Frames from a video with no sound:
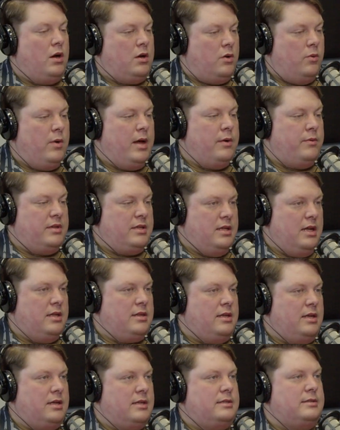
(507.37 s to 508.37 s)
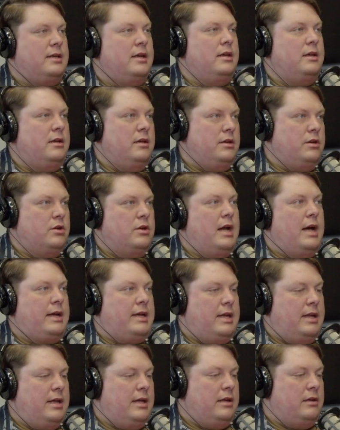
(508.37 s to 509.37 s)
away with nothing because you're
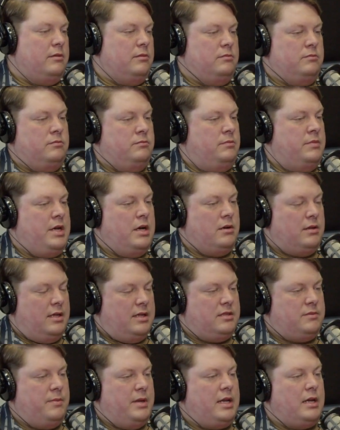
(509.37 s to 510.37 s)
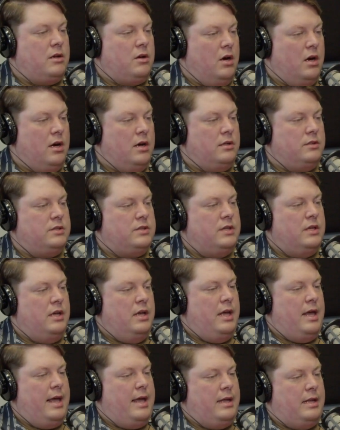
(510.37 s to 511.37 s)
not getting nearly as many cards
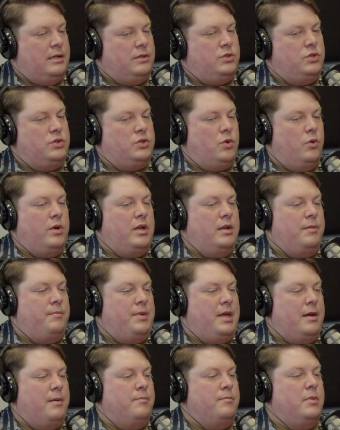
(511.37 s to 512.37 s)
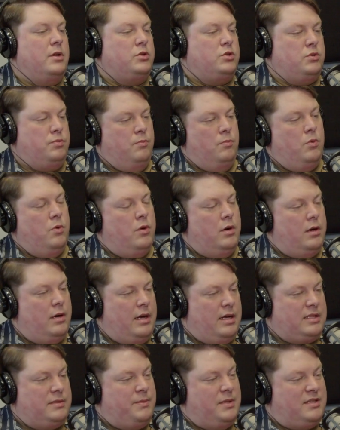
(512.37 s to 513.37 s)
and it's just going to be a much more
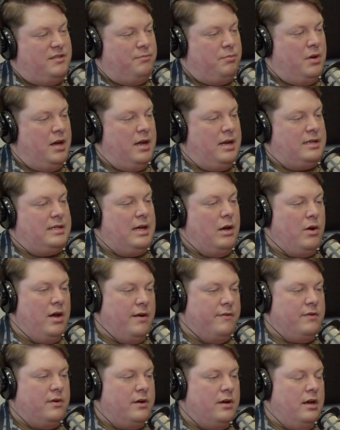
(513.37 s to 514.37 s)
expensive product. However,